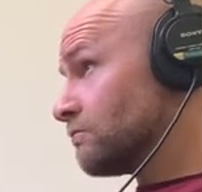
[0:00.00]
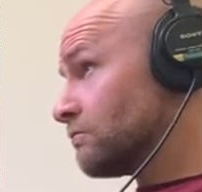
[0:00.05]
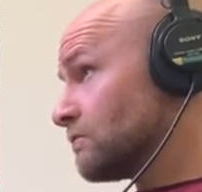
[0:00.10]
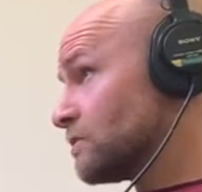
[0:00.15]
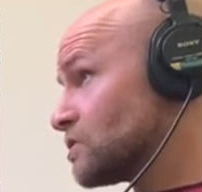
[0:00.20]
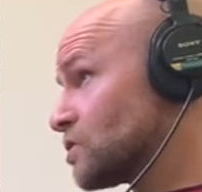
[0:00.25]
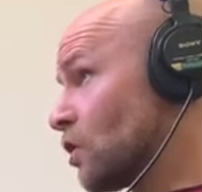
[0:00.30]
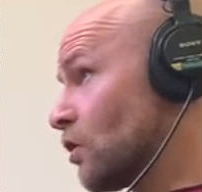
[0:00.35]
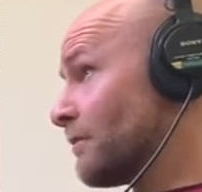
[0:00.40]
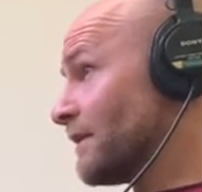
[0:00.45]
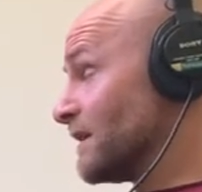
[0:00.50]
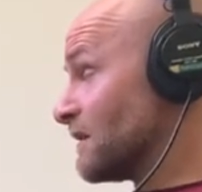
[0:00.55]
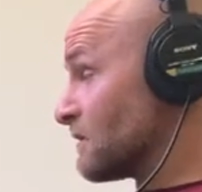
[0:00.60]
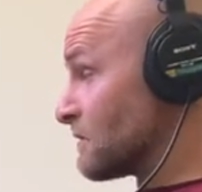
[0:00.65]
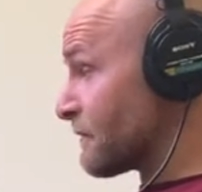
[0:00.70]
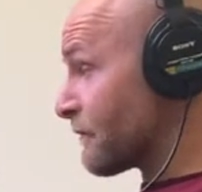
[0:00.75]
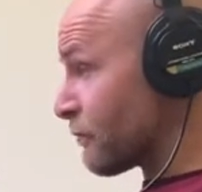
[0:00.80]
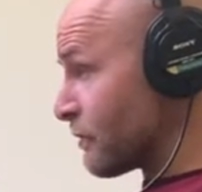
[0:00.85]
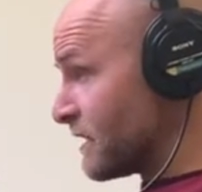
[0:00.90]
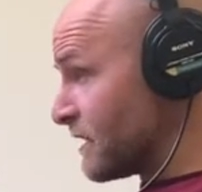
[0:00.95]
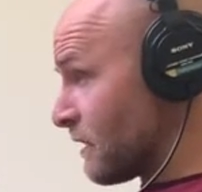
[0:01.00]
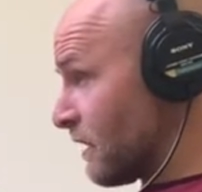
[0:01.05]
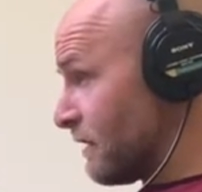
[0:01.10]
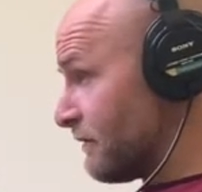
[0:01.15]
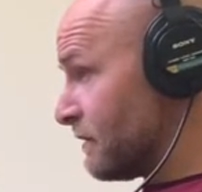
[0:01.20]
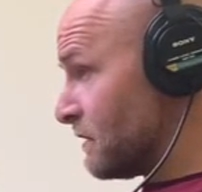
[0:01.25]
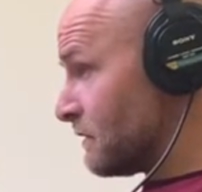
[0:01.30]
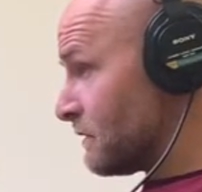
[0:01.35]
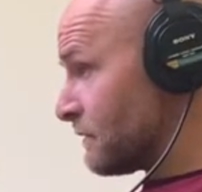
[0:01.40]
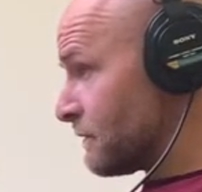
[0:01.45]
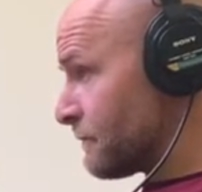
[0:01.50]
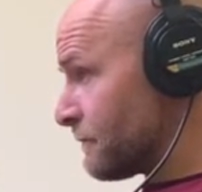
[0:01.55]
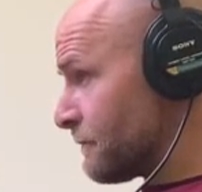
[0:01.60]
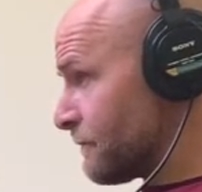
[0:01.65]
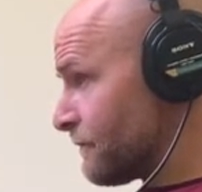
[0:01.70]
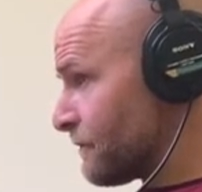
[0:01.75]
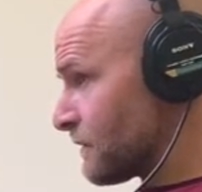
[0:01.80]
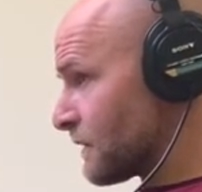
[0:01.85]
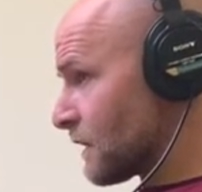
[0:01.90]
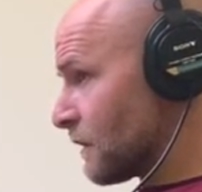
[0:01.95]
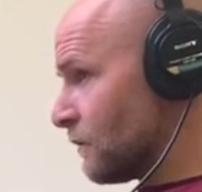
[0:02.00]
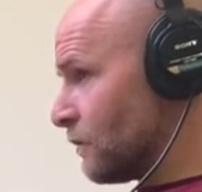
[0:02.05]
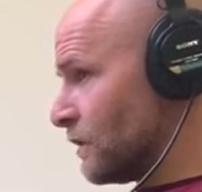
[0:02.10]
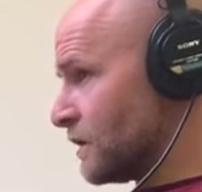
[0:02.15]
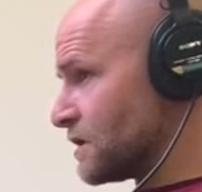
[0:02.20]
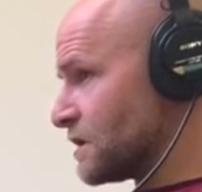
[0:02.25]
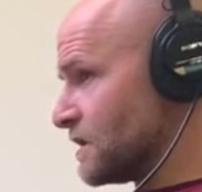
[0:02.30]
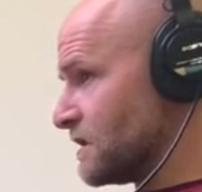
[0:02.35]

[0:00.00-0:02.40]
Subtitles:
Tommy does free diving, which is